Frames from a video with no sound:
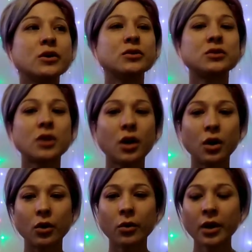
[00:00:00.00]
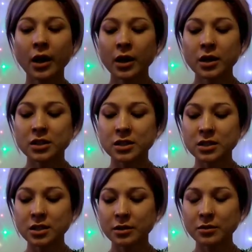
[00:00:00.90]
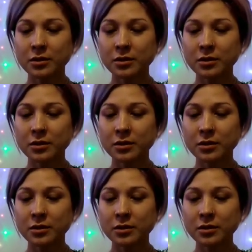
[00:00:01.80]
So just